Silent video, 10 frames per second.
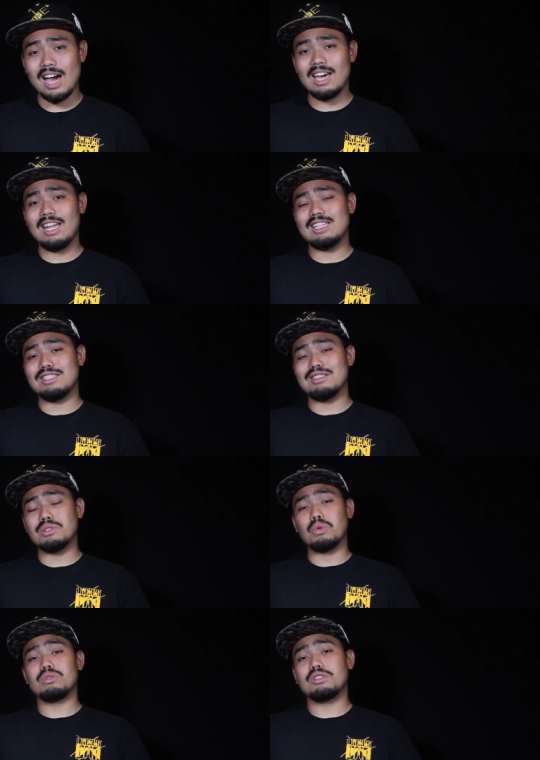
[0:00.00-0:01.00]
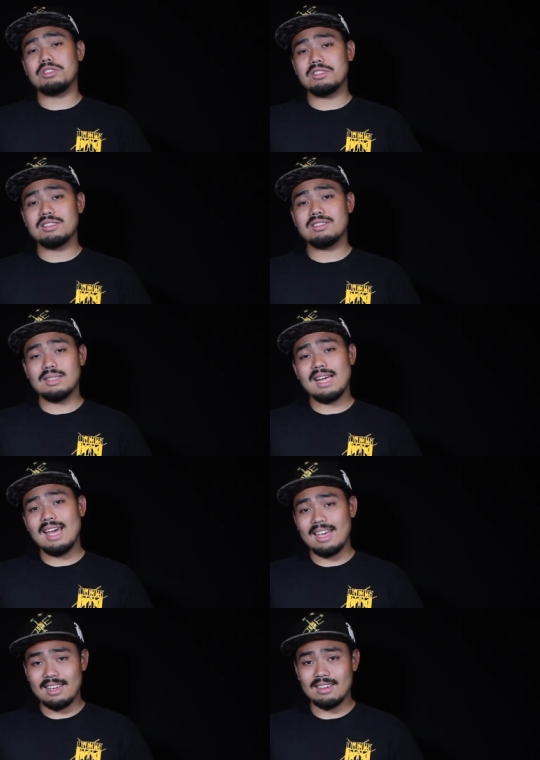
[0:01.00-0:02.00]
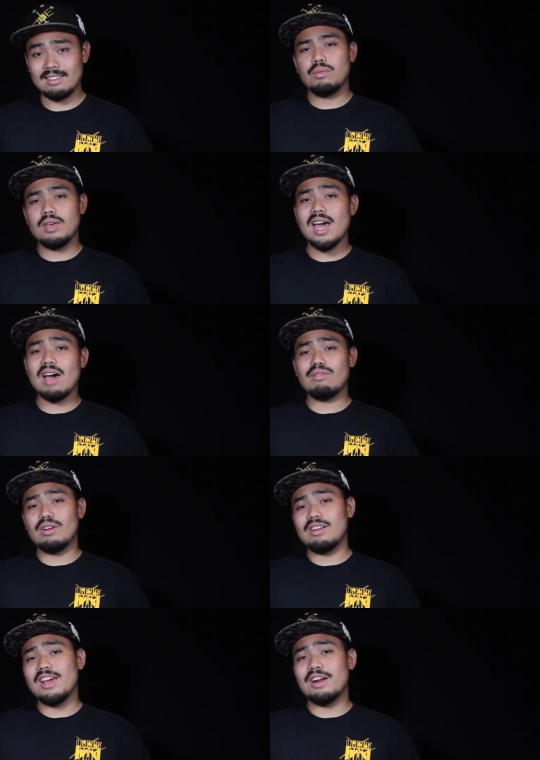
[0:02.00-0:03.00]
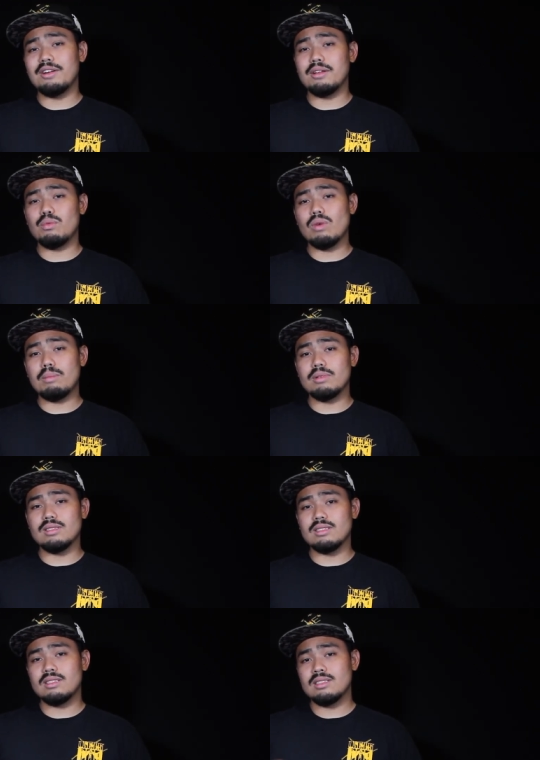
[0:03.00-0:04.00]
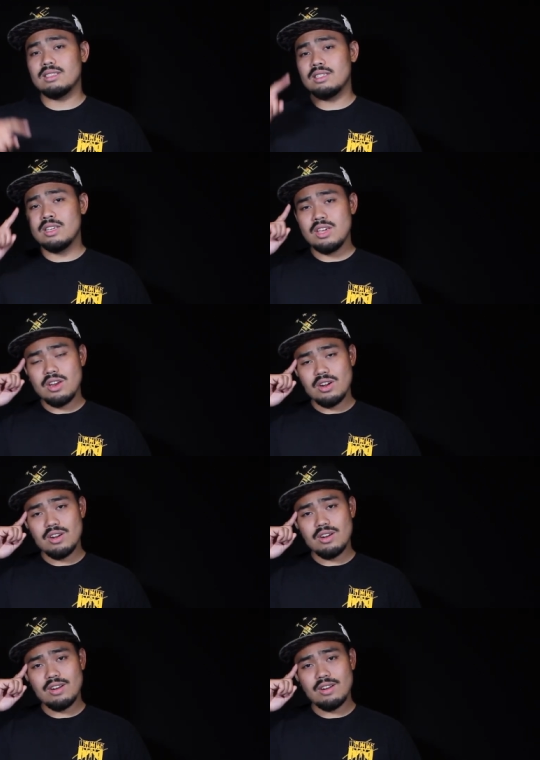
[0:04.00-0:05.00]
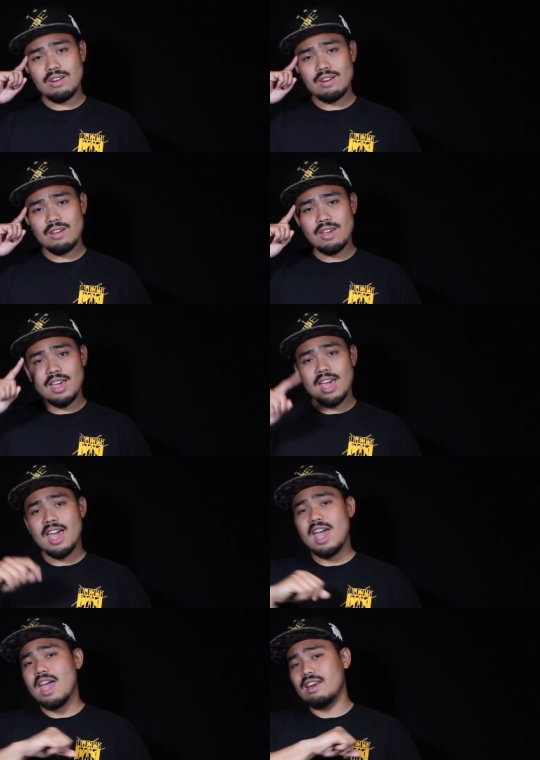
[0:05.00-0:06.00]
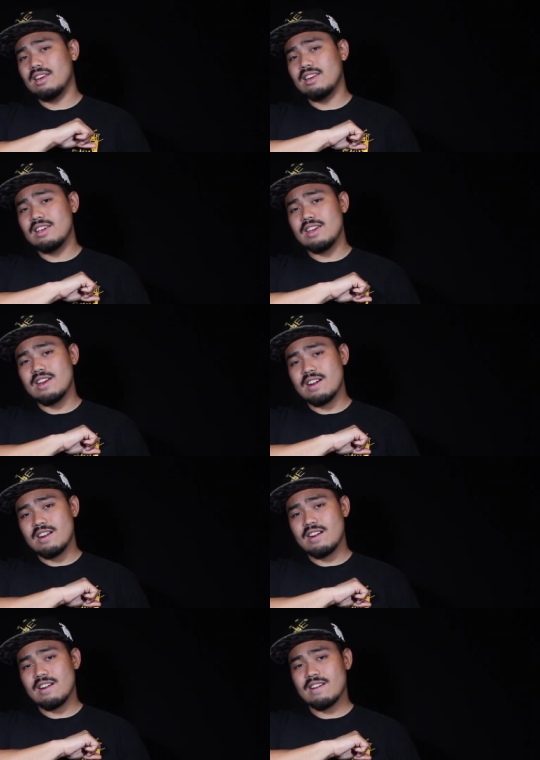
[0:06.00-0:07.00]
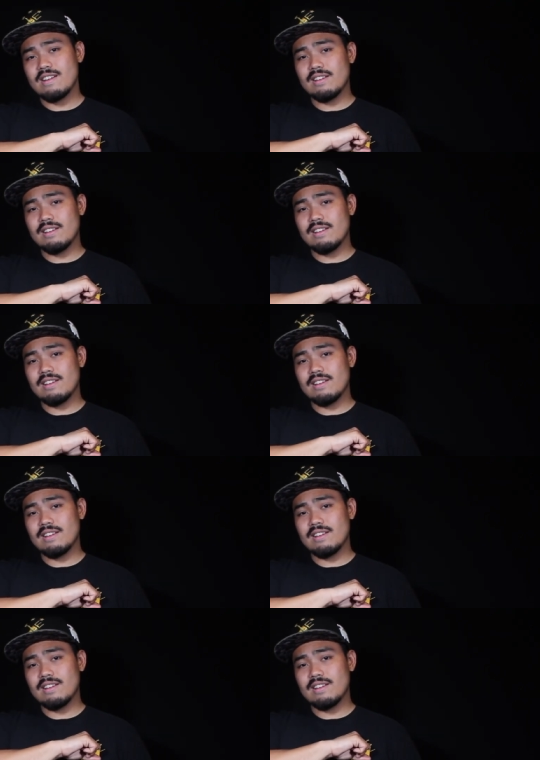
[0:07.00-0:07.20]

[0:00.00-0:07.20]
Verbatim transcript: island soldiers, but hey, we have our inherited weapons here and in here.